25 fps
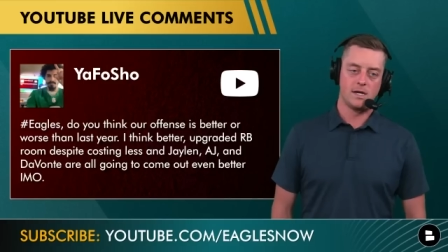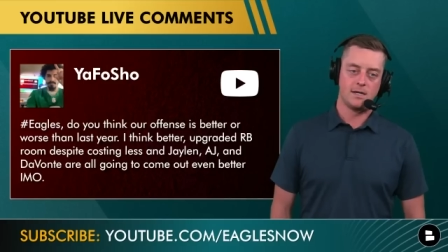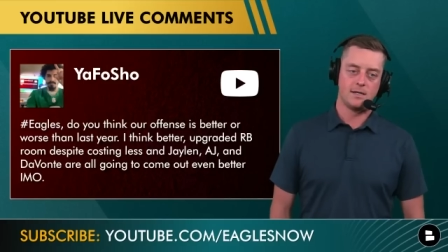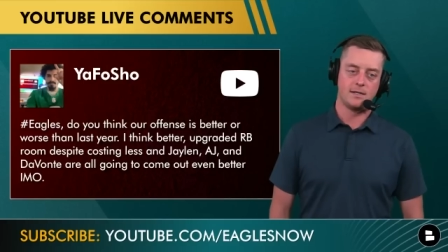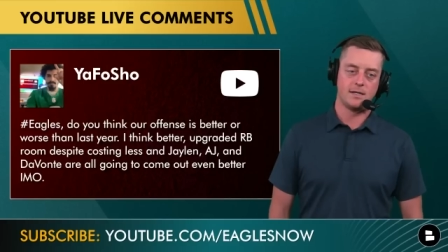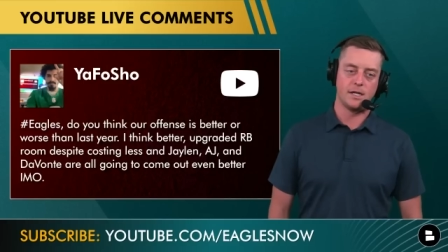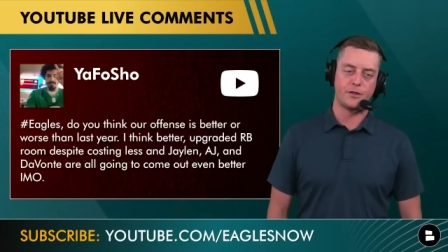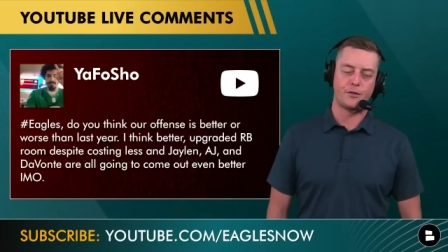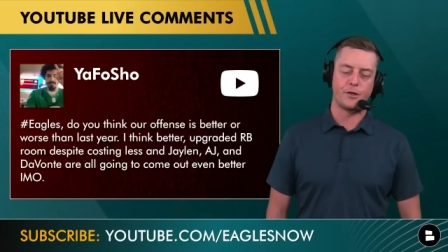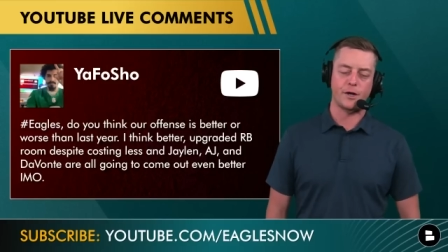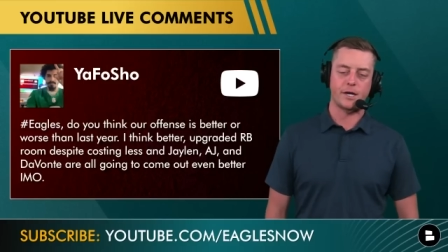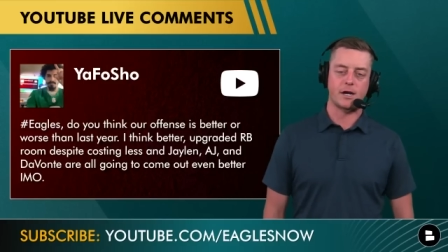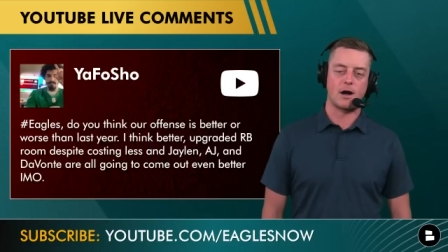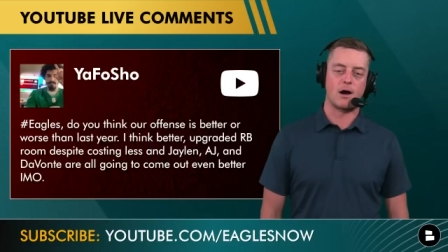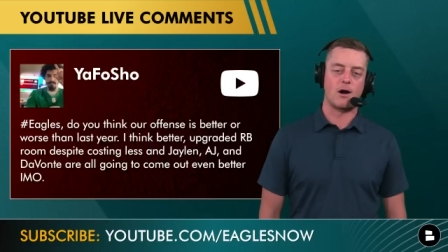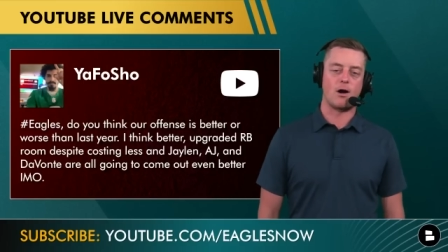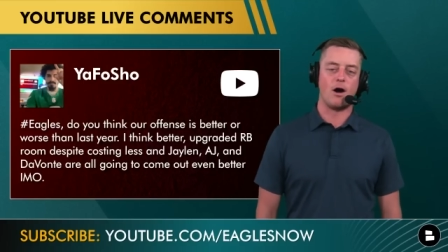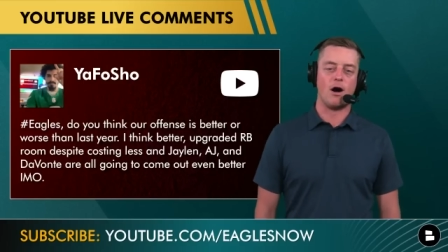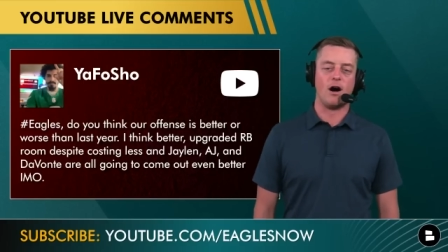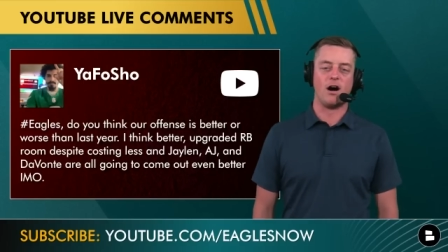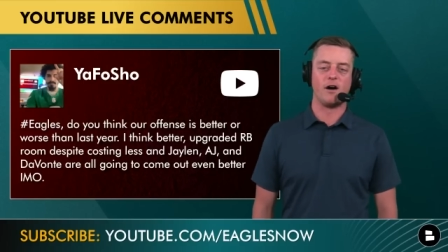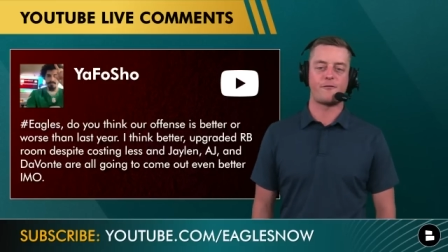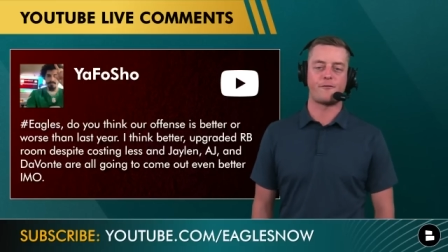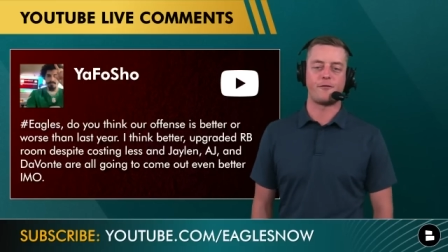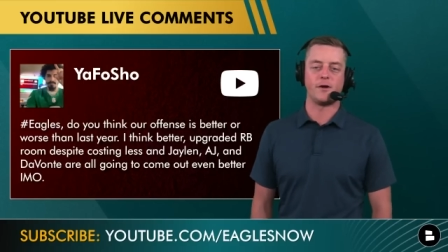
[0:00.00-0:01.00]
Do you think our
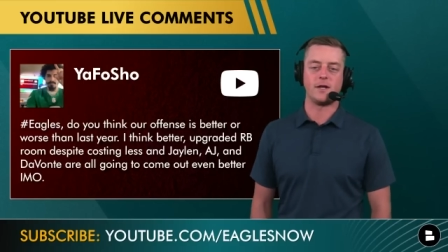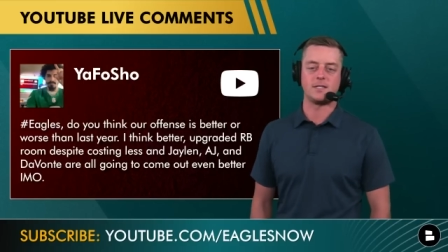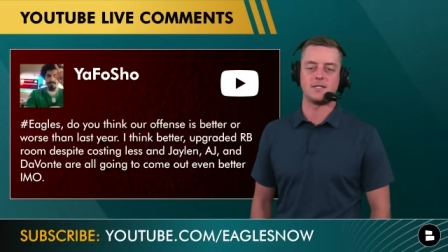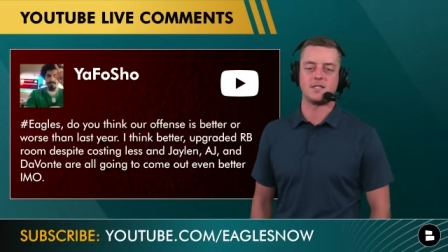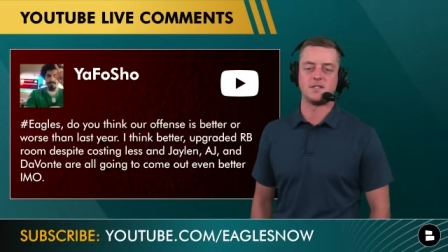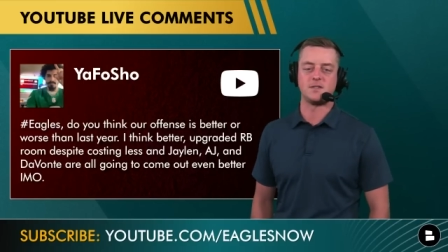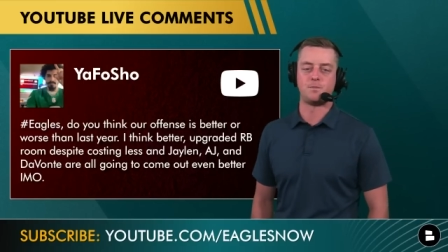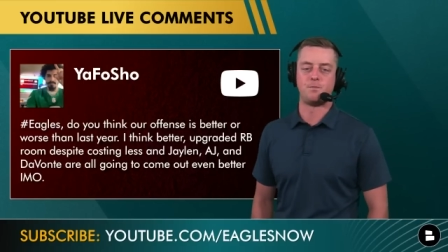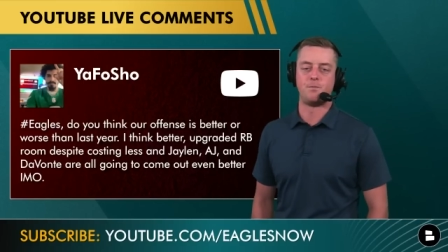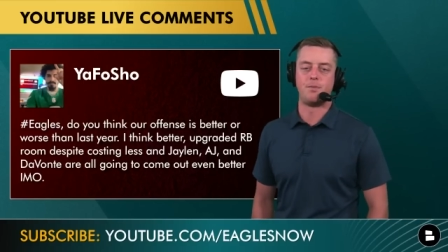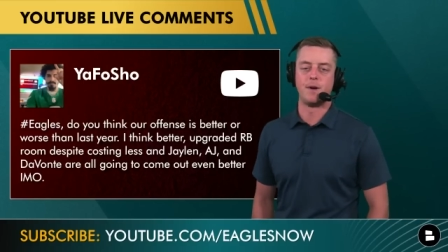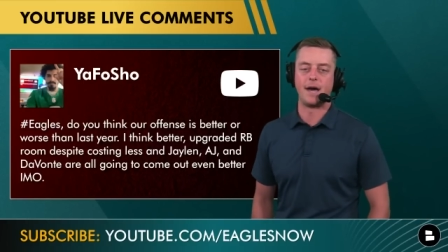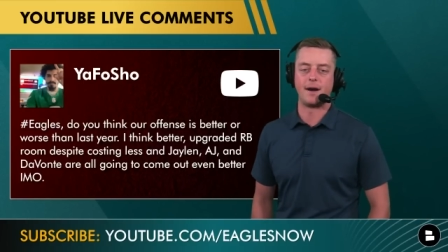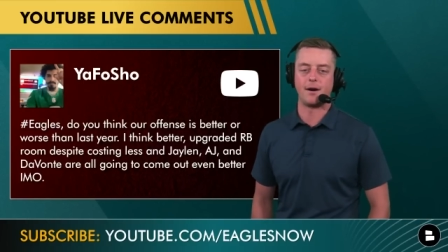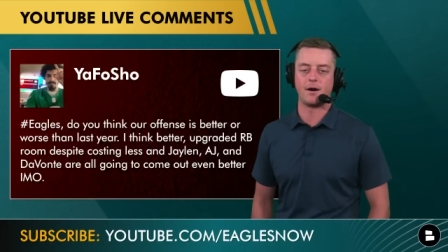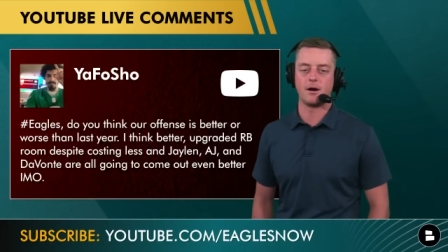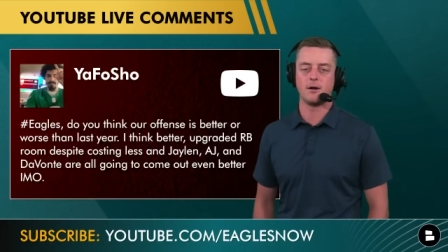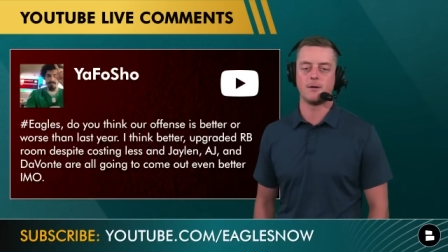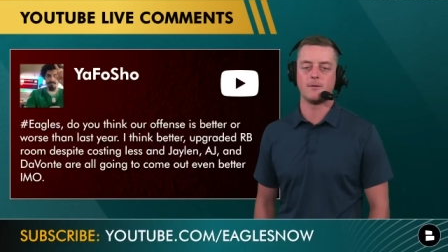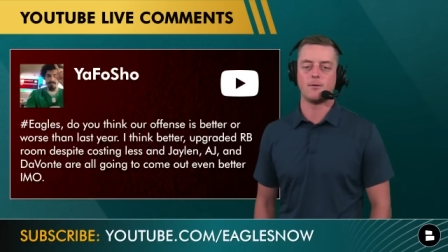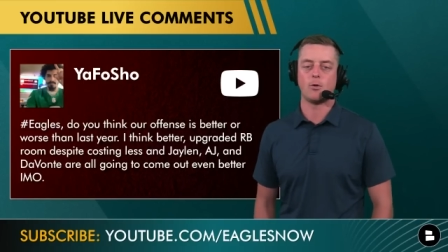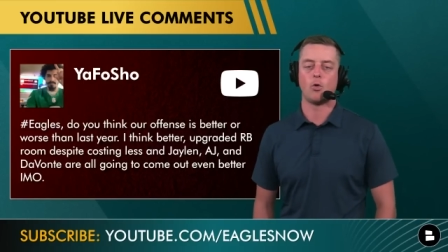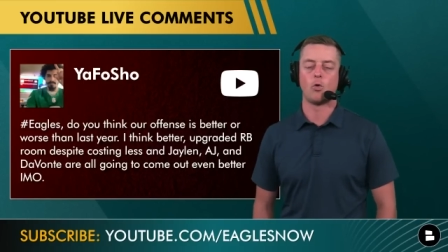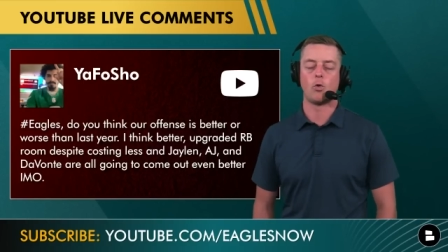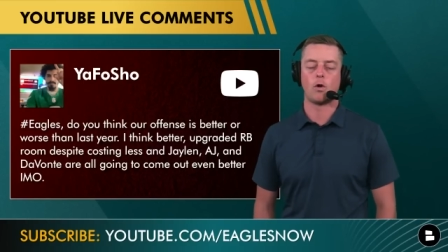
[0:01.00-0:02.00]
offense is
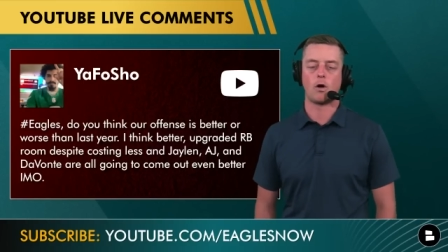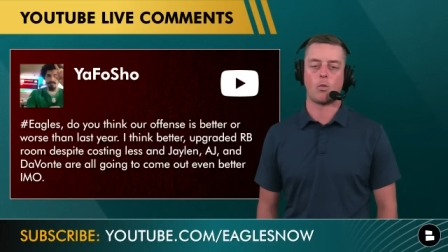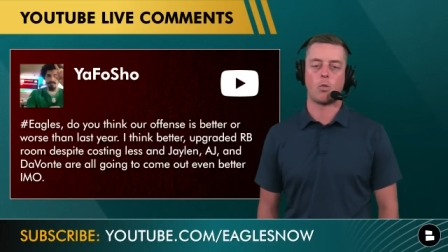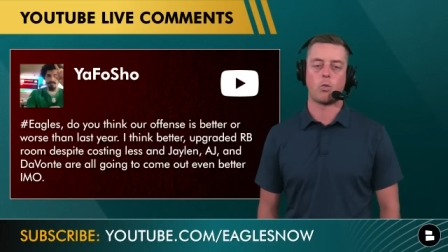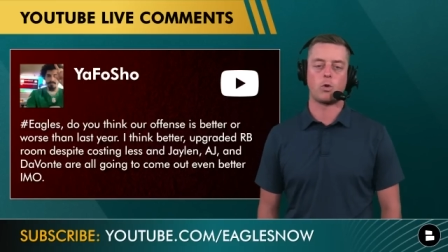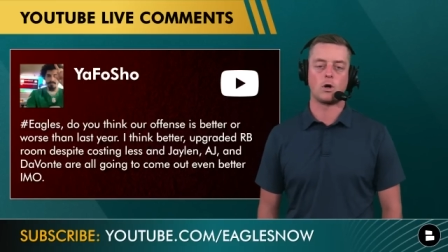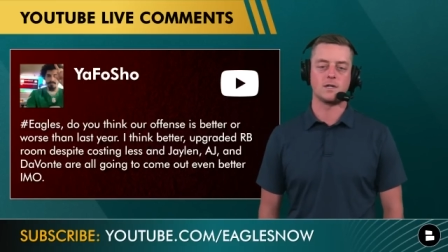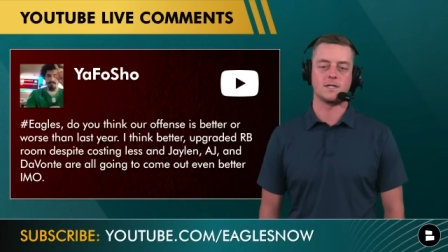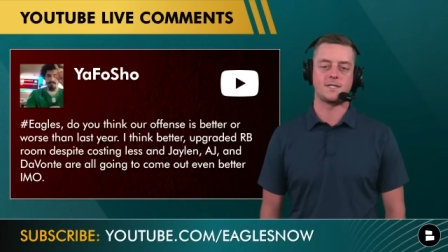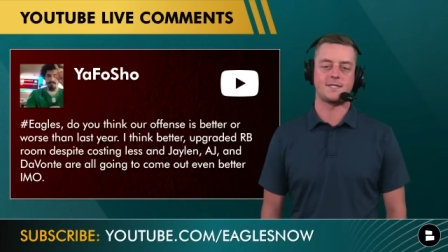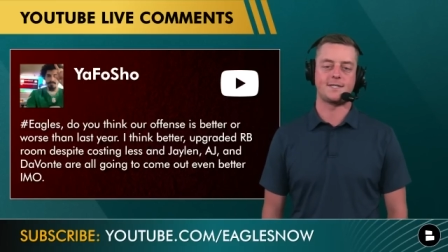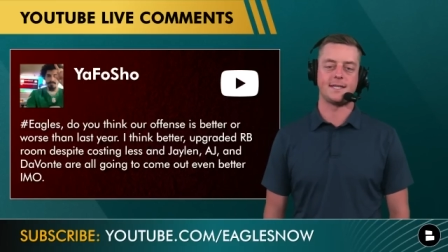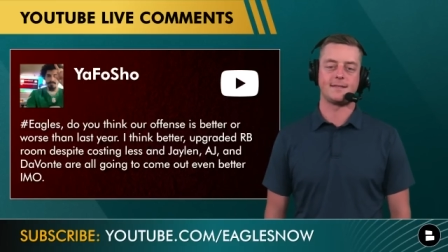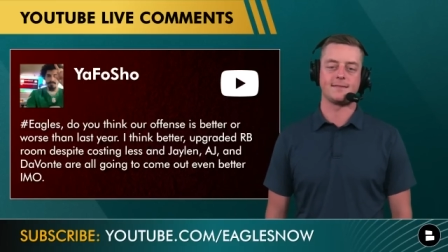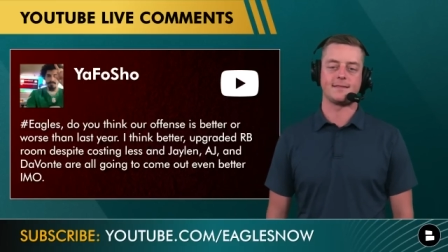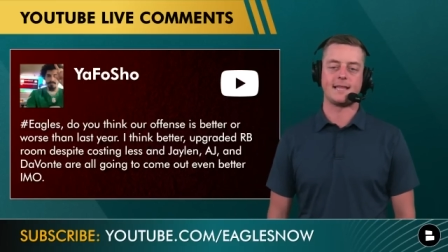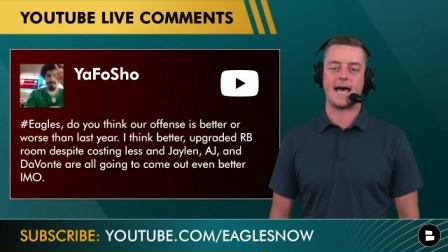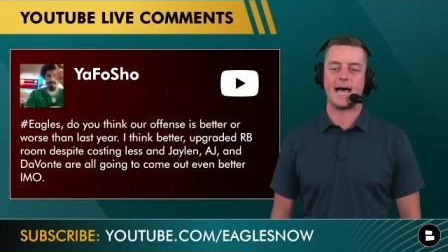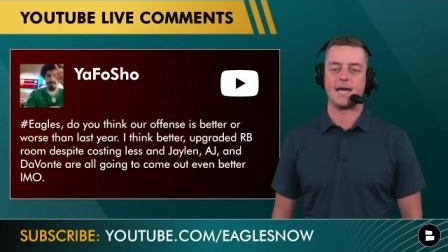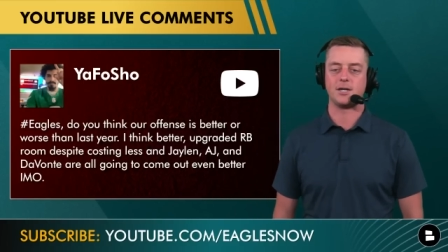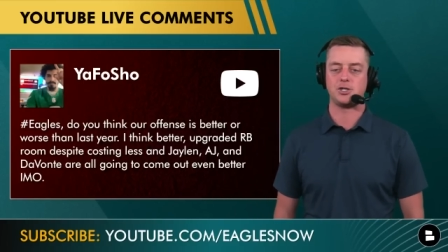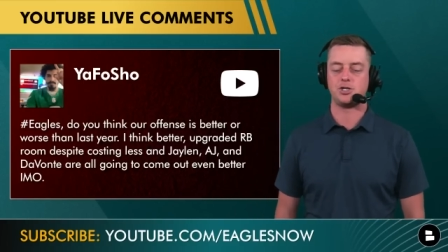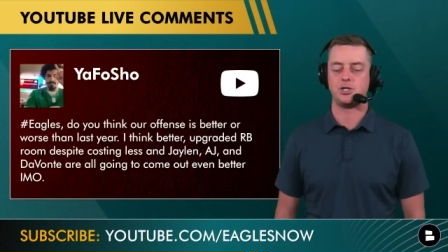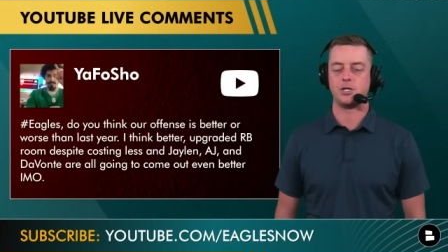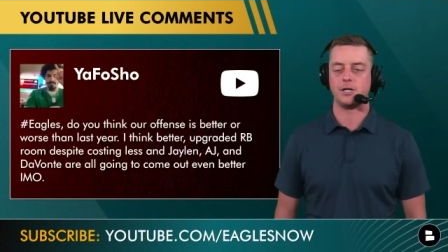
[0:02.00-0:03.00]
better or worse than
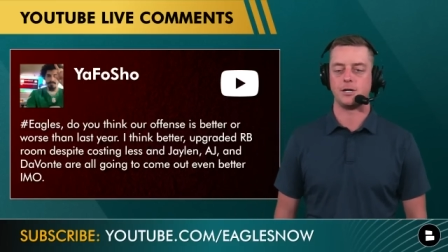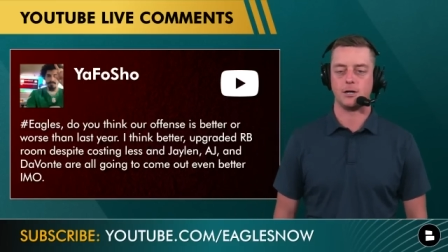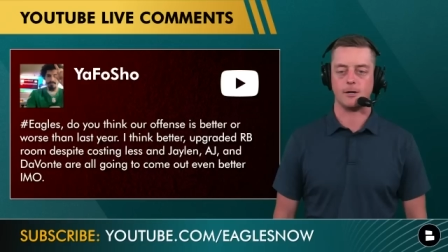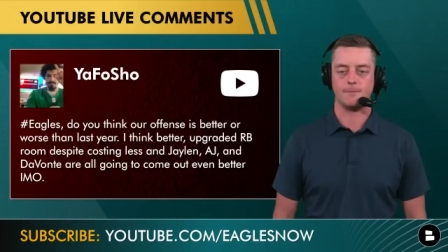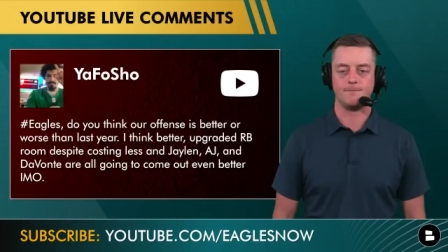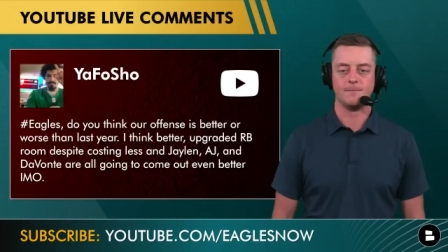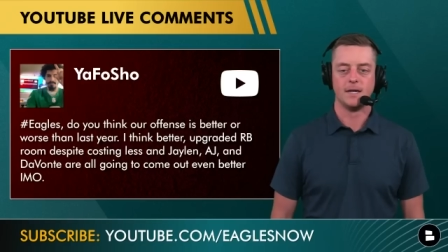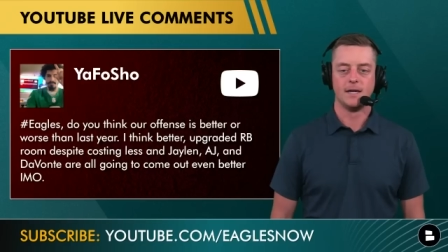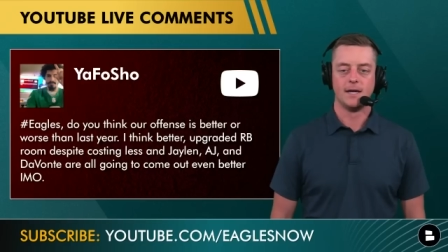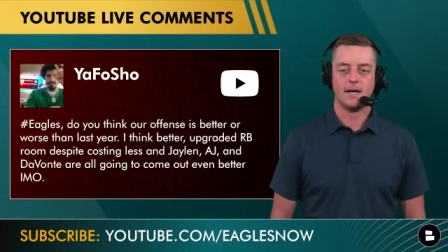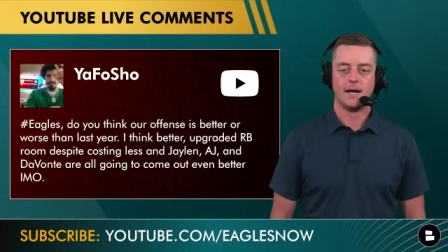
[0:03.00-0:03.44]
last year?